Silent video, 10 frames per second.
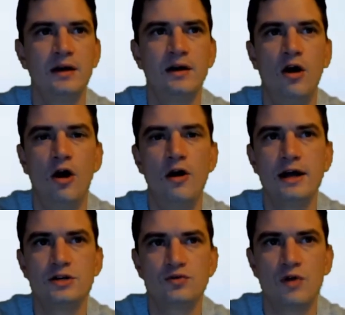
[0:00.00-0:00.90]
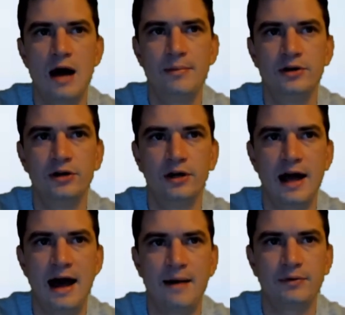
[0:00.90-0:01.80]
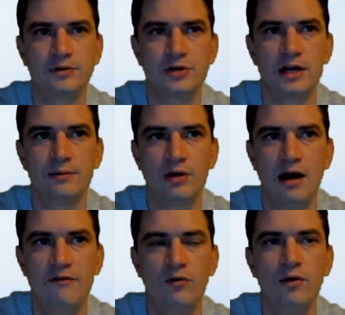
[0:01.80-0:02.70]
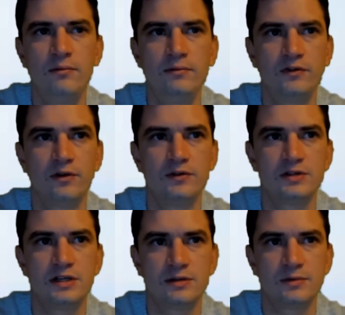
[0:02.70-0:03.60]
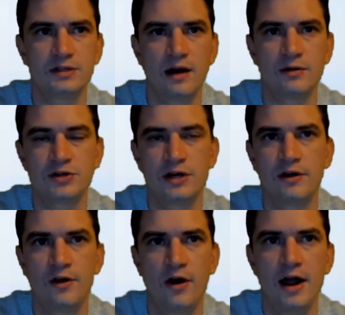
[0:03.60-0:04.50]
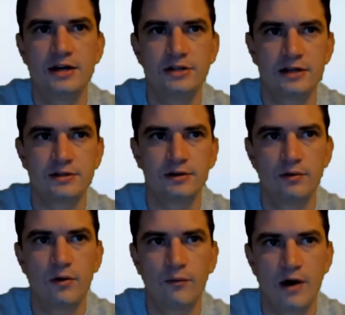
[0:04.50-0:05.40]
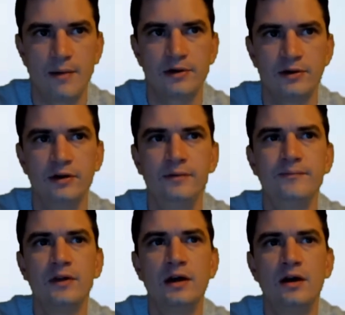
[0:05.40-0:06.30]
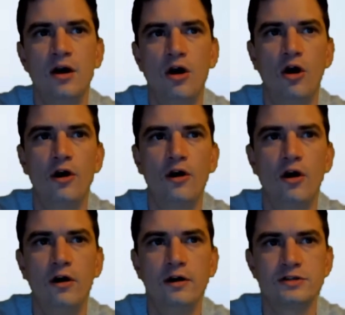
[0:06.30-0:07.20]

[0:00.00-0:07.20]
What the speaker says: RH, Robinhood app, trading platform. So if you see someone say I was trading on RH, that's Robinhood. RR is